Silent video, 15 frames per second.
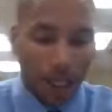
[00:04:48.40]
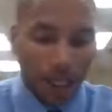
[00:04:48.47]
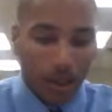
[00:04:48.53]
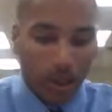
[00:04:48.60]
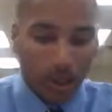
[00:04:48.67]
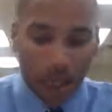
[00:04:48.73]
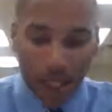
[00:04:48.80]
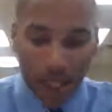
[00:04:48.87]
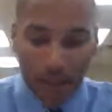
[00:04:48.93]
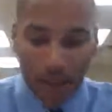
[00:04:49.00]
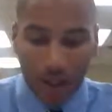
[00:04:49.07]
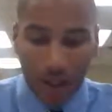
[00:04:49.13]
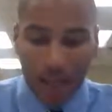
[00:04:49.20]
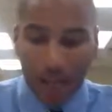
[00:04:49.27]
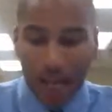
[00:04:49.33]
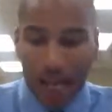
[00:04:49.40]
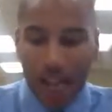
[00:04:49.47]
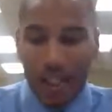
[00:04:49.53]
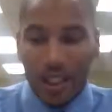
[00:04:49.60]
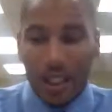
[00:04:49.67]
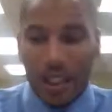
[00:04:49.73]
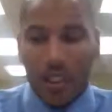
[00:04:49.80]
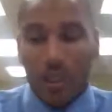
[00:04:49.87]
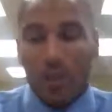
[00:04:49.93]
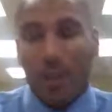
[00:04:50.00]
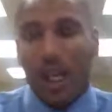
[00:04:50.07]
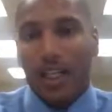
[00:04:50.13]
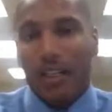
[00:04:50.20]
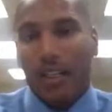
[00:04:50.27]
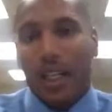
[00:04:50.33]
So I definitely think that's a
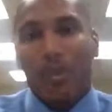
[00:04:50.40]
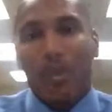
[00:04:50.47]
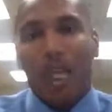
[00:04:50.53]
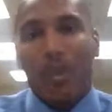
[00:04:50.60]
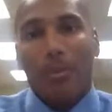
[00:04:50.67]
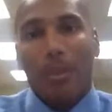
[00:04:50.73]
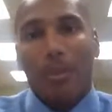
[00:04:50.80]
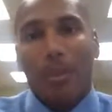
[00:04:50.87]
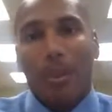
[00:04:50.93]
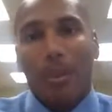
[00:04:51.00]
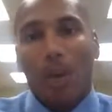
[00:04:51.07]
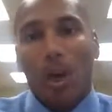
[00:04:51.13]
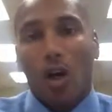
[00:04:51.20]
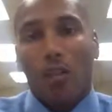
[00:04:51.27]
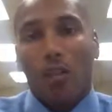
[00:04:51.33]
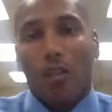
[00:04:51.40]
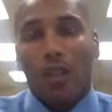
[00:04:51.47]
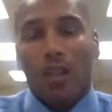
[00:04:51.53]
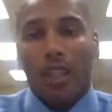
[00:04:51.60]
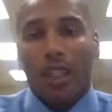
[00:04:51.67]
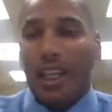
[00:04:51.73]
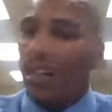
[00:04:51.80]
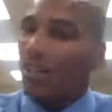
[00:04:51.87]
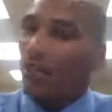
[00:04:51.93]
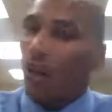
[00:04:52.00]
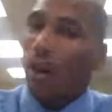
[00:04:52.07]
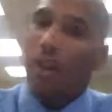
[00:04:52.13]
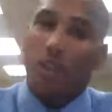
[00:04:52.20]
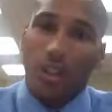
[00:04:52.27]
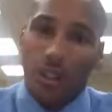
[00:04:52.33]
direction that people should go. But once again, it
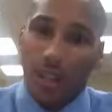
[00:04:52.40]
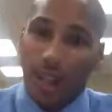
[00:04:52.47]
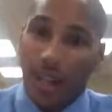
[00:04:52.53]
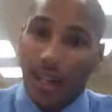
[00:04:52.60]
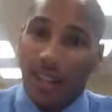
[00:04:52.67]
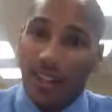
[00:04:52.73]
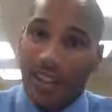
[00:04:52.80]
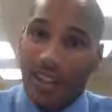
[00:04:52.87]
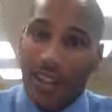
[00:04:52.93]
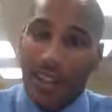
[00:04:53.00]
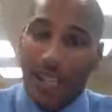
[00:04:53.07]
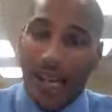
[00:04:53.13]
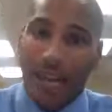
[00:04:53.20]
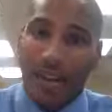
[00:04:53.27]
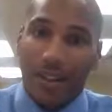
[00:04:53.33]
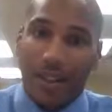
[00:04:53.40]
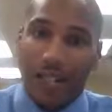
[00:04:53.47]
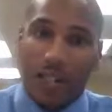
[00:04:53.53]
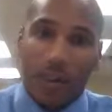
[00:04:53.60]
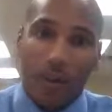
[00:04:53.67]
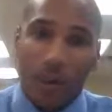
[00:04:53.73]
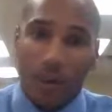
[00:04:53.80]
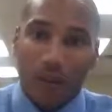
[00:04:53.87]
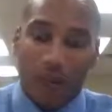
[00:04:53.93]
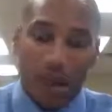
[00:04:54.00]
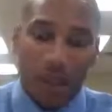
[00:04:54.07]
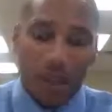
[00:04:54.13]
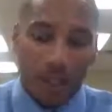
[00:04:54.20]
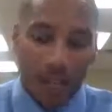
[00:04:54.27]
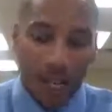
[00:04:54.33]
falls in your character and integrity if you can
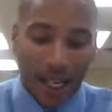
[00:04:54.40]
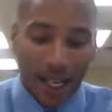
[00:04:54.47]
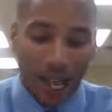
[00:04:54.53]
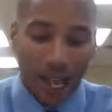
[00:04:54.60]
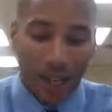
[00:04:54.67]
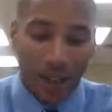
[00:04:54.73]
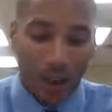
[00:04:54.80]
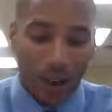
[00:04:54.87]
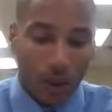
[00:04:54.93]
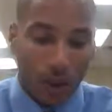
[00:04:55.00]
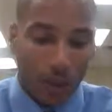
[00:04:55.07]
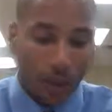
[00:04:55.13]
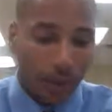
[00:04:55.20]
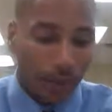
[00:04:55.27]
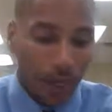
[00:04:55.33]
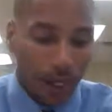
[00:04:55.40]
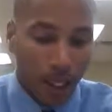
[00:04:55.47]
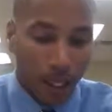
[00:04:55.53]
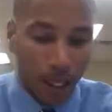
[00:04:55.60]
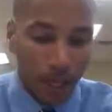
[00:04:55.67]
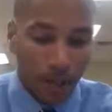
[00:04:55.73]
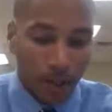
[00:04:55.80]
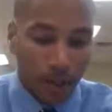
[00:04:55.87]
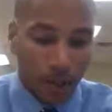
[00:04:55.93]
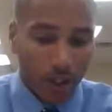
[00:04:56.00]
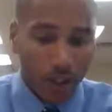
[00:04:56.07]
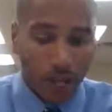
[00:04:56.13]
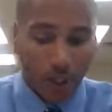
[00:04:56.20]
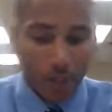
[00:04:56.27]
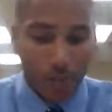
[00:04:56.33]
fall into that category. There's
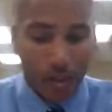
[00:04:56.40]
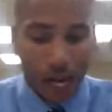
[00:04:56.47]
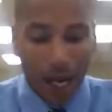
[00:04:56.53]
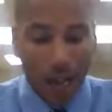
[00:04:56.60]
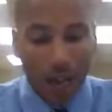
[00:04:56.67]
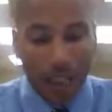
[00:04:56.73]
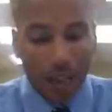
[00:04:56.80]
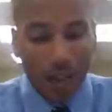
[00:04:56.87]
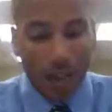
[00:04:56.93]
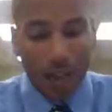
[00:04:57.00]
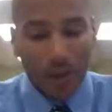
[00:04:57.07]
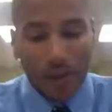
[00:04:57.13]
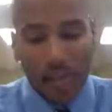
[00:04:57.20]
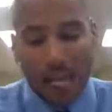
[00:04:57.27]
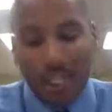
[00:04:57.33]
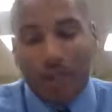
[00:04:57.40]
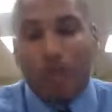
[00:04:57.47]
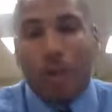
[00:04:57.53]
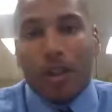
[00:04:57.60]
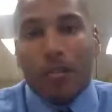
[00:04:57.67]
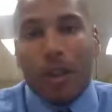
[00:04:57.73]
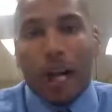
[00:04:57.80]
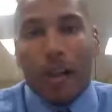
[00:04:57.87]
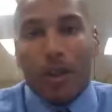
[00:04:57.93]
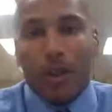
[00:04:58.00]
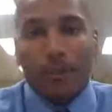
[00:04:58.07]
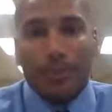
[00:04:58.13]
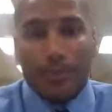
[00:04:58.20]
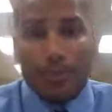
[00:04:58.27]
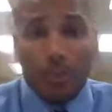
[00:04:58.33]
another power that's called the expert
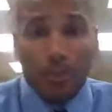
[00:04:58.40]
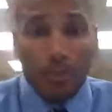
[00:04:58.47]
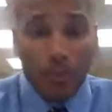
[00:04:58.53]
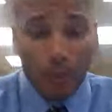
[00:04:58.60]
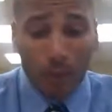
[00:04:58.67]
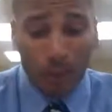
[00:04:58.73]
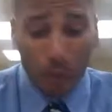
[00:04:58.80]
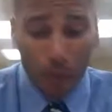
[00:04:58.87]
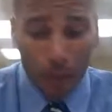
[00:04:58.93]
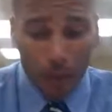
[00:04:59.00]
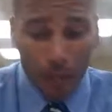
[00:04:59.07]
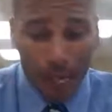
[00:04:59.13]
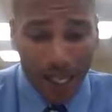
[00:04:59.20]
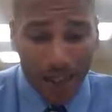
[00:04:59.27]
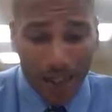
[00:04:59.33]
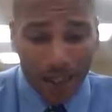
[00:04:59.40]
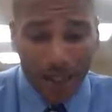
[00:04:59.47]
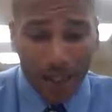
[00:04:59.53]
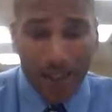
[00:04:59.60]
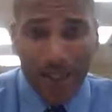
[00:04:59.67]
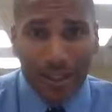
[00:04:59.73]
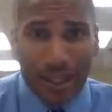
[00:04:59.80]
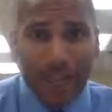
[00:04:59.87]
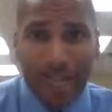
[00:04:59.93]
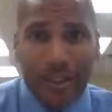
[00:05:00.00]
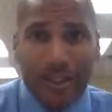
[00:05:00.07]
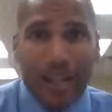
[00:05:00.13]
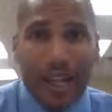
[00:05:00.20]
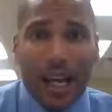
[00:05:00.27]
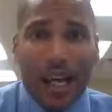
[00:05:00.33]
power, which basically
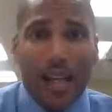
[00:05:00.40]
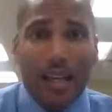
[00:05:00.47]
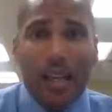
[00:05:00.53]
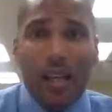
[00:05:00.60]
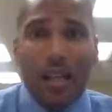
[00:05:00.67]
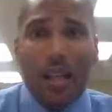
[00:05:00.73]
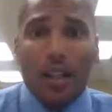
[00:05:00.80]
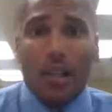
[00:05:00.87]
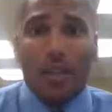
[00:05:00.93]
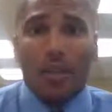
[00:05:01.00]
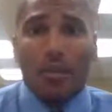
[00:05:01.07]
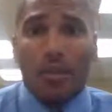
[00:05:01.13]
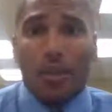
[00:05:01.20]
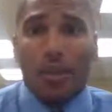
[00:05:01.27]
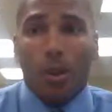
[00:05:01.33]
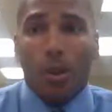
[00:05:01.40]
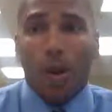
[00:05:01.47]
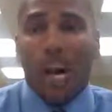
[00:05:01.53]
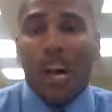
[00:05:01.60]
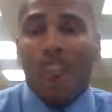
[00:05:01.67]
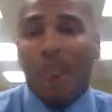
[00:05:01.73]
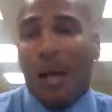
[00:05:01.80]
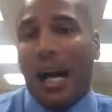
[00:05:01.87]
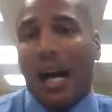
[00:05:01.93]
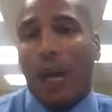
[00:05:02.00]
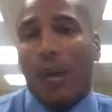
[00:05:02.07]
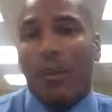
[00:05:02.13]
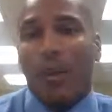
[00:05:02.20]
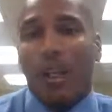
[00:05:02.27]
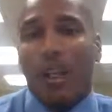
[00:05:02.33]
states that you have
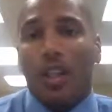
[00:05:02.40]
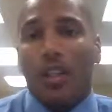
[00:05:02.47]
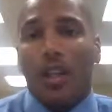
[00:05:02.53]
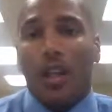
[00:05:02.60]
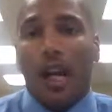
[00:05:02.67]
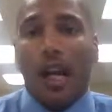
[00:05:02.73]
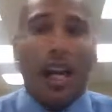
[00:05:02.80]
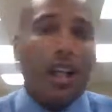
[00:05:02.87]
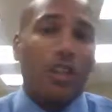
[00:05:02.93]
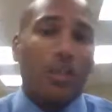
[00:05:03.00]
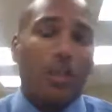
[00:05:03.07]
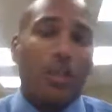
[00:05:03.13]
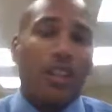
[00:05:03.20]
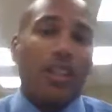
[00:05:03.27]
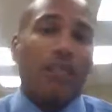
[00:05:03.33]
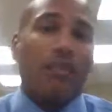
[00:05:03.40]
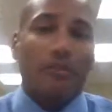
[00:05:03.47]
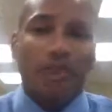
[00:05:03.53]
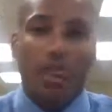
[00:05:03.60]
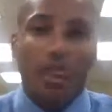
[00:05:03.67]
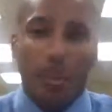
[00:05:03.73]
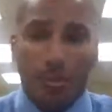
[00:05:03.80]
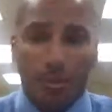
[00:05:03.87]
power because you're an expert in the field.